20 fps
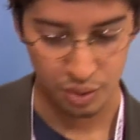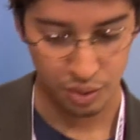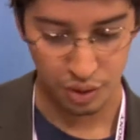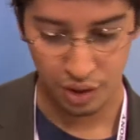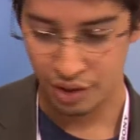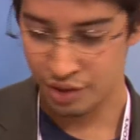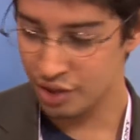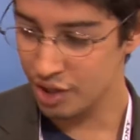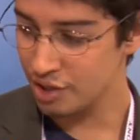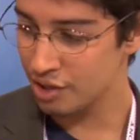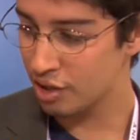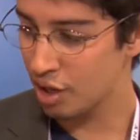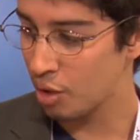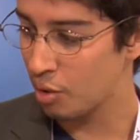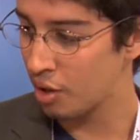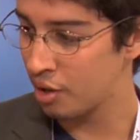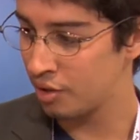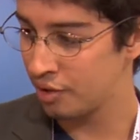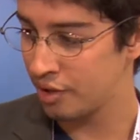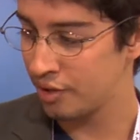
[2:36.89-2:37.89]
You can just go
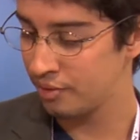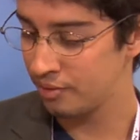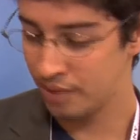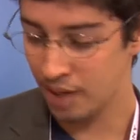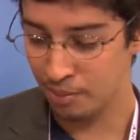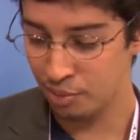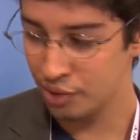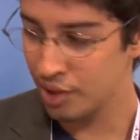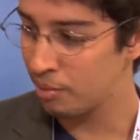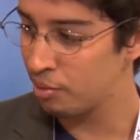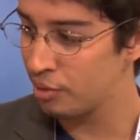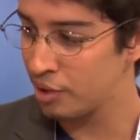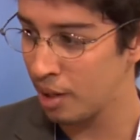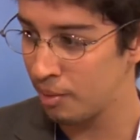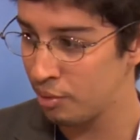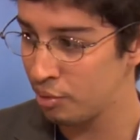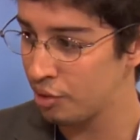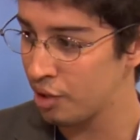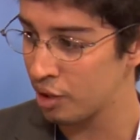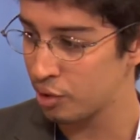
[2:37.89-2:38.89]
on
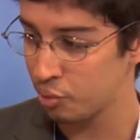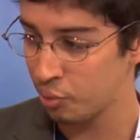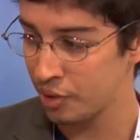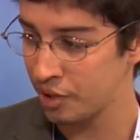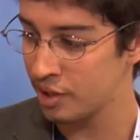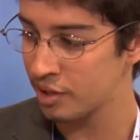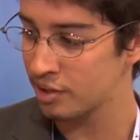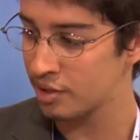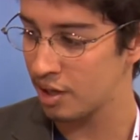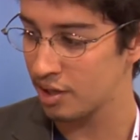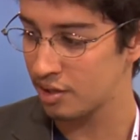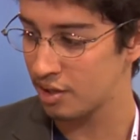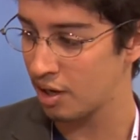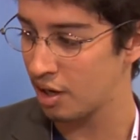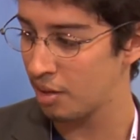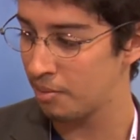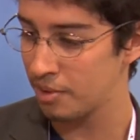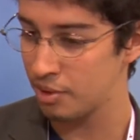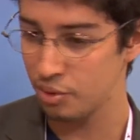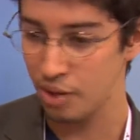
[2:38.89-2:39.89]

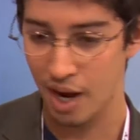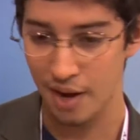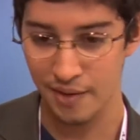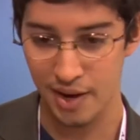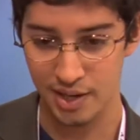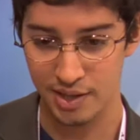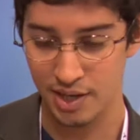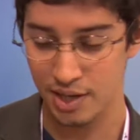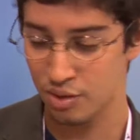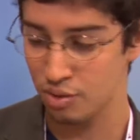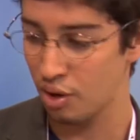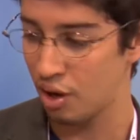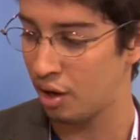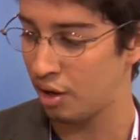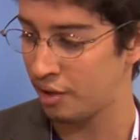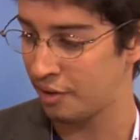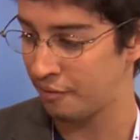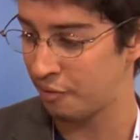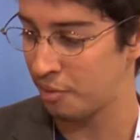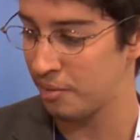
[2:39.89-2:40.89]
www.withings.com and you have access to
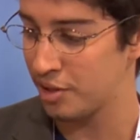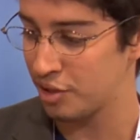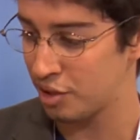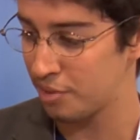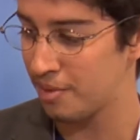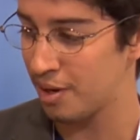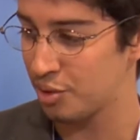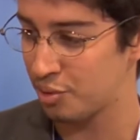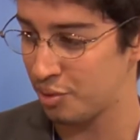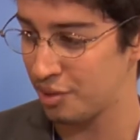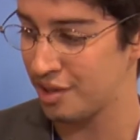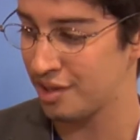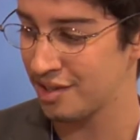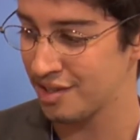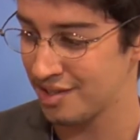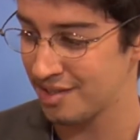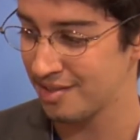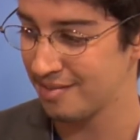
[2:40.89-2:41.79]
all the information about Withings.